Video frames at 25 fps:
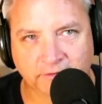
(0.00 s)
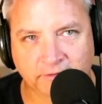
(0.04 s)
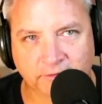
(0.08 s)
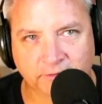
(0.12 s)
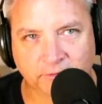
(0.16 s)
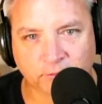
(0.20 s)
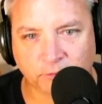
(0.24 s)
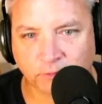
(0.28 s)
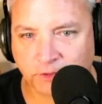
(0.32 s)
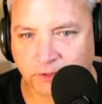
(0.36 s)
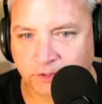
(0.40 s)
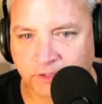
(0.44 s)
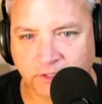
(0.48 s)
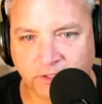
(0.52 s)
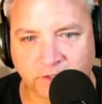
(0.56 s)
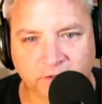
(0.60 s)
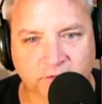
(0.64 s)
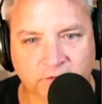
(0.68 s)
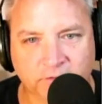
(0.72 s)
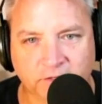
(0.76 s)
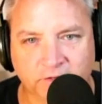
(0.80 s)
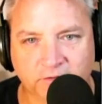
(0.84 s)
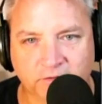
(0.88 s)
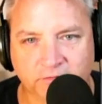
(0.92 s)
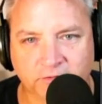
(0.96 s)
really
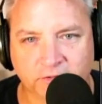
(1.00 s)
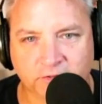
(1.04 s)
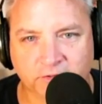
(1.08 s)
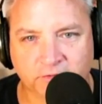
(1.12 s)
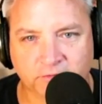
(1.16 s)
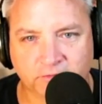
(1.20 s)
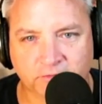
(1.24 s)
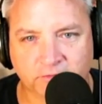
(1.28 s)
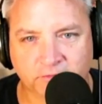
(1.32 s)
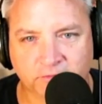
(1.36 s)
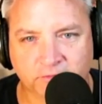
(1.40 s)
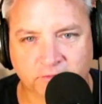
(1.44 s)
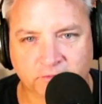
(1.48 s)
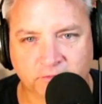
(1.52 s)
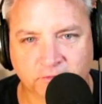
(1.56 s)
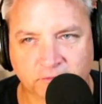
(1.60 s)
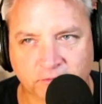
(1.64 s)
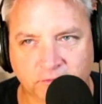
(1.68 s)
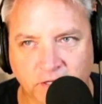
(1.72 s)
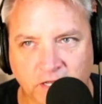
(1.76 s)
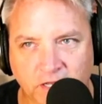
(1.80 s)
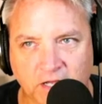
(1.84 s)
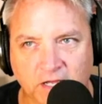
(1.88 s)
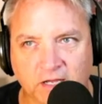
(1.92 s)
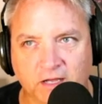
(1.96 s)
good interview.
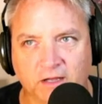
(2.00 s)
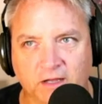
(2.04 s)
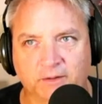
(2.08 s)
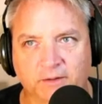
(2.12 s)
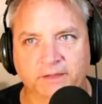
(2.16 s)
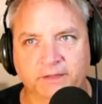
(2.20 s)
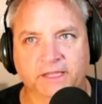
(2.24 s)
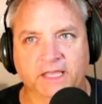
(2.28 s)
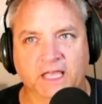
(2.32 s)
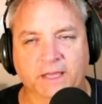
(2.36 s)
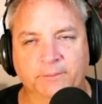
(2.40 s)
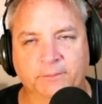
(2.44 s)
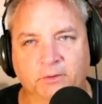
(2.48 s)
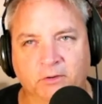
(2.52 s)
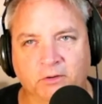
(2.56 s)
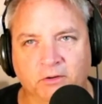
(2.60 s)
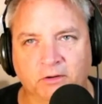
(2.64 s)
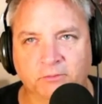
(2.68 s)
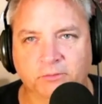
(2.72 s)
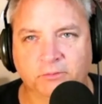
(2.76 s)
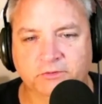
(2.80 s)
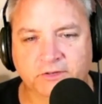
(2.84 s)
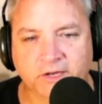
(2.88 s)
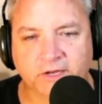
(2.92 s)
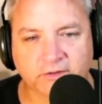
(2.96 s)
He came
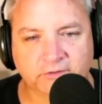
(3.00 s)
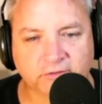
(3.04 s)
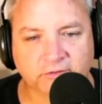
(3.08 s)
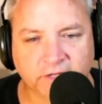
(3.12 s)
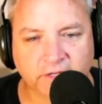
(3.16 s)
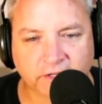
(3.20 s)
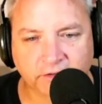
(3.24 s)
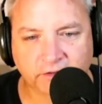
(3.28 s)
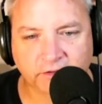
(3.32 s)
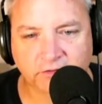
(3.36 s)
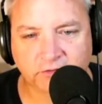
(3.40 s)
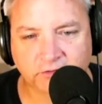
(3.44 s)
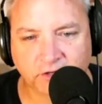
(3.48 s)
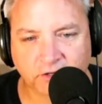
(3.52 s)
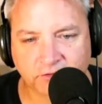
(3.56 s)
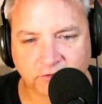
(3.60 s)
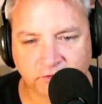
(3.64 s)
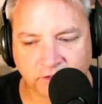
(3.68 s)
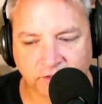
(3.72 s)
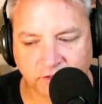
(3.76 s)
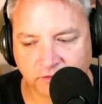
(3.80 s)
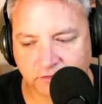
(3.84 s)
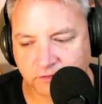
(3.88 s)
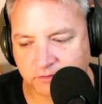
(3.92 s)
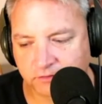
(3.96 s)
on with Jason Ellis. Jason
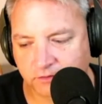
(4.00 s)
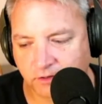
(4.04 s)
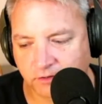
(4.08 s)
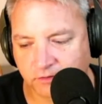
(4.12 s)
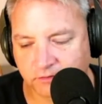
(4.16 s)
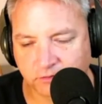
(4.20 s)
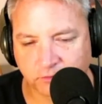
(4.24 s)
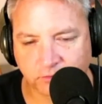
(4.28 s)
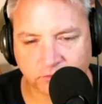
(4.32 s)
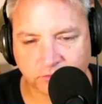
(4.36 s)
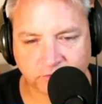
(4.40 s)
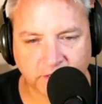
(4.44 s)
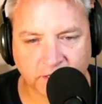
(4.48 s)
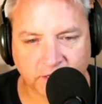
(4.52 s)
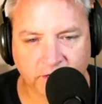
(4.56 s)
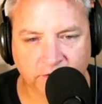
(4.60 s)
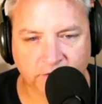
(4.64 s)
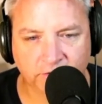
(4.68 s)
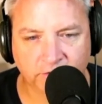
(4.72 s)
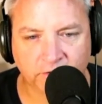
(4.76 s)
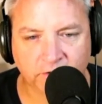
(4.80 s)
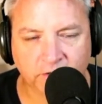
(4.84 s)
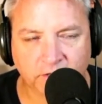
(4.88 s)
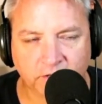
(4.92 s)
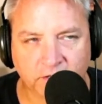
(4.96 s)
Ellis is also a
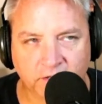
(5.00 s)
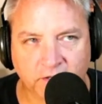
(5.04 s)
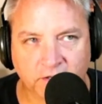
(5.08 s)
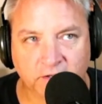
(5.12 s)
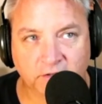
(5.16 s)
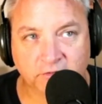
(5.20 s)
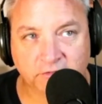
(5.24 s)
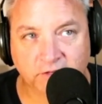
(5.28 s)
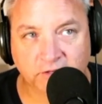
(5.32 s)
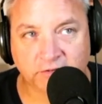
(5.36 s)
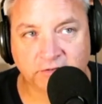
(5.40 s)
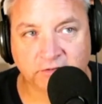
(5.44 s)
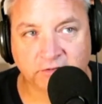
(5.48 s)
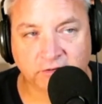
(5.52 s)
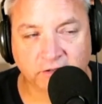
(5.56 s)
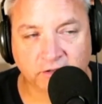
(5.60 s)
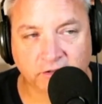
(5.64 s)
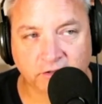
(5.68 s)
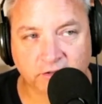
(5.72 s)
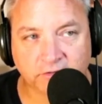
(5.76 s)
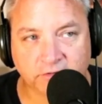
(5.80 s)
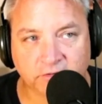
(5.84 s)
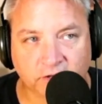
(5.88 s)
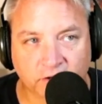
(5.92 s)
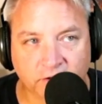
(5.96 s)
skater. Jason
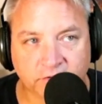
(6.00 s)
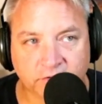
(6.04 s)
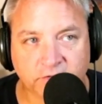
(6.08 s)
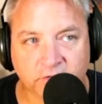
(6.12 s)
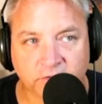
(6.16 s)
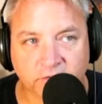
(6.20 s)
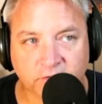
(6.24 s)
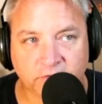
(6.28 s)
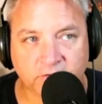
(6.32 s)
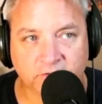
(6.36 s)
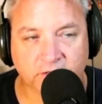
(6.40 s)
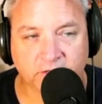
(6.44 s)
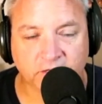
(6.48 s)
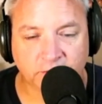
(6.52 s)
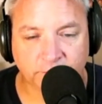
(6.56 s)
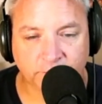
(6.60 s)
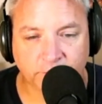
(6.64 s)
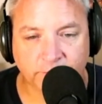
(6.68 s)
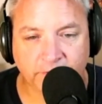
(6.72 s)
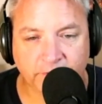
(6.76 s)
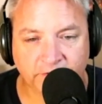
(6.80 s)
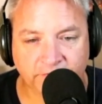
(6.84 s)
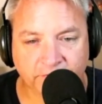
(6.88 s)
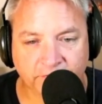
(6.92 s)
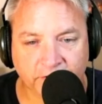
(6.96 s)
Ellis also is an
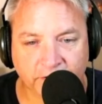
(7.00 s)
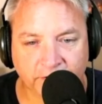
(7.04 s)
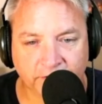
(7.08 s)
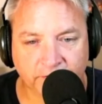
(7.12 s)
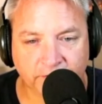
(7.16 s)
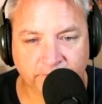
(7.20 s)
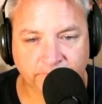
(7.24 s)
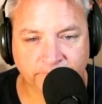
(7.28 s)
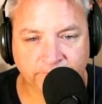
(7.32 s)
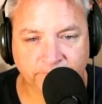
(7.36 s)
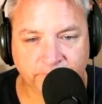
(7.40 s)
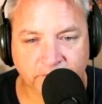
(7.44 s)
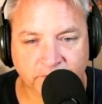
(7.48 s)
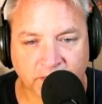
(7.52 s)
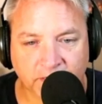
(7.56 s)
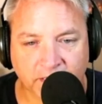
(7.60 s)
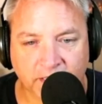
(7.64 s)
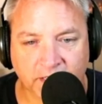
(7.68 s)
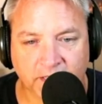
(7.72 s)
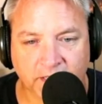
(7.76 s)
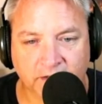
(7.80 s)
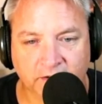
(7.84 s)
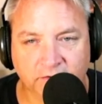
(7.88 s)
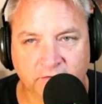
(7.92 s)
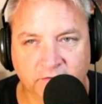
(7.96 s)
MMA fighter.
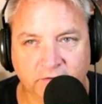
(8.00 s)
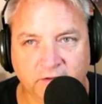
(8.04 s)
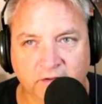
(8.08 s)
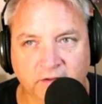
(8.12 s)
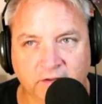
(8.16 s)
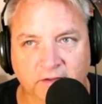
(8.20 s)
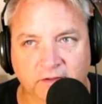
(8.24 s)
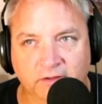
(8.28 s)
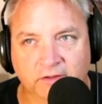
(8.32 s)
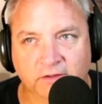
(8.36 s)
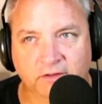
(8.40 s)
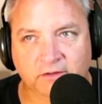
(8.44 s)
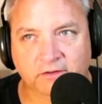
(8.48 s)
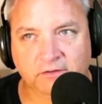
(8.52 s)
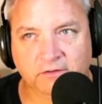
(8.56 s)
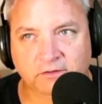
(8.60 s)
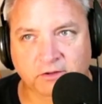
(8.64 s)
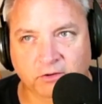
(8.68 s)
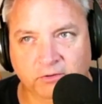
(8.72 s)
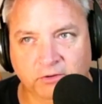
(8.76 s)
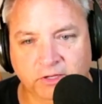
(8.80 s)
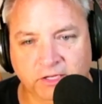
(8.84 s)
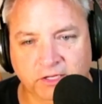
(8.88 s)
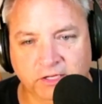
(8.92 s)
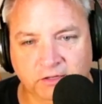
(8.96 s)
And
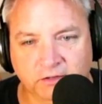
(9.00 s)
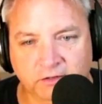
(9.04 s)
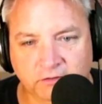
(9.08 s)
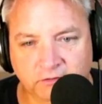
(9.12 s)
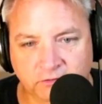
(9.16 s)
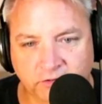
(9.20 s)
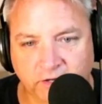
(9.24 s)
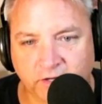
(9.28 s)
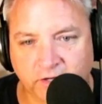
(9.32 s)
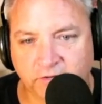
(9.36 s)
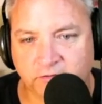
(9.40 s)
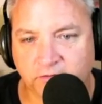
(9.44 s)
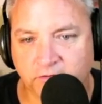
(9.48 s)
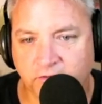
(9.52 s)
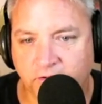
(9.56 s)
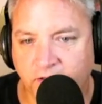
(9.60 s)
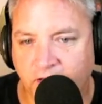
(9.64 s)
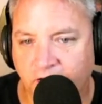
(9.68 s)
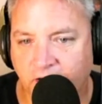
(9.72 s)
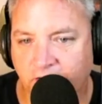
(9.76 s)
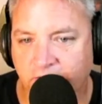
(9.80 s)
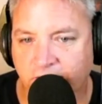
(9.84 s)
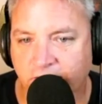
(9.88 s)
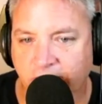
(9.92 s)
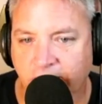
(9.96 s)
Tony and Jason
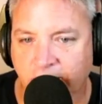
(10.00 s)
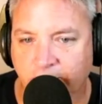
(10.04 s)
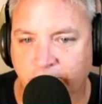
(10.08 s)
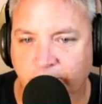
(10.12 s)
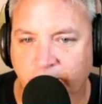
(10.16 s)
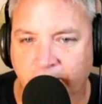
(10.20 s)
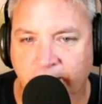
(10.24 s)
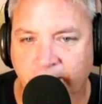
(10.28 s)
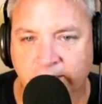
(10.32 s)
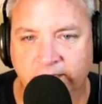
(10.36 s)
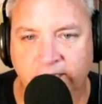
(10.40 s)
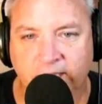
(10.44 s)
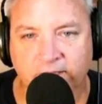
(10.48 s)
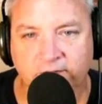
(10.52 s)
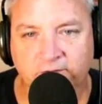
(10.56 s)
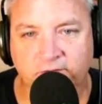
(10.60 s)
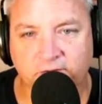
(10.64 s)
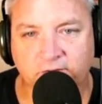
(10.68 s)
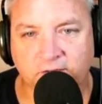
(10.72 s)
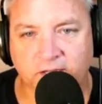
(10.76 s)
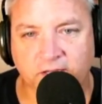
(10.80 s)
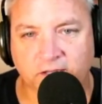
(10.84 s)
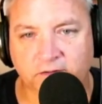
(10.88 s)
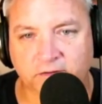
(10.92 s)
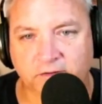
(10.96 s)
have a podcast
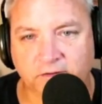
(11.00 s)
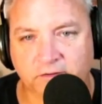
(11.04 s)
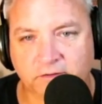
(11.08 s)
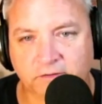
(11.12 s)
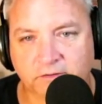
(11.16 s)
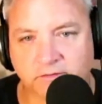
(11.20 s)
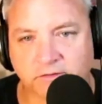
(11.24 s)
together.